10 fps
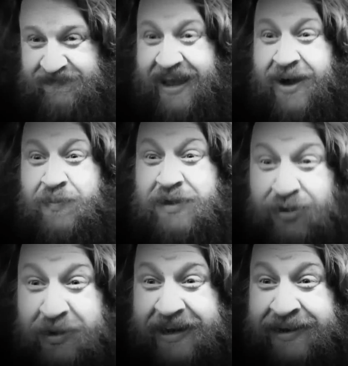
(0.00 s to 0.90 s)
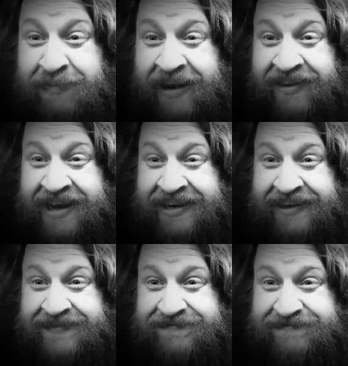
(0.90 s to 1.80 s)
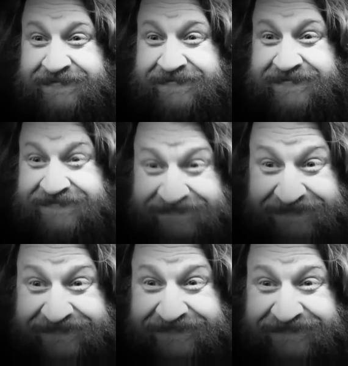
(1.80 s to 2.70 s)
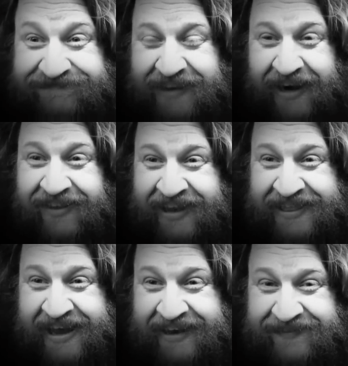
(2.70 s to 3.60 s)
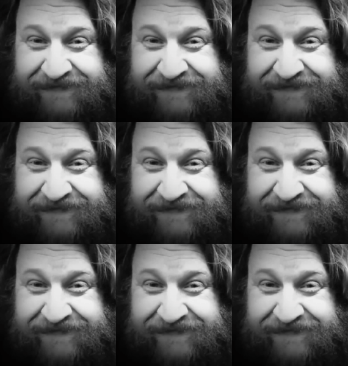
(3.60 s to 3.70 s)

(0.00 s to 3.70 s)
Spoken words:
I hope you get hit by lightning. How do you like that?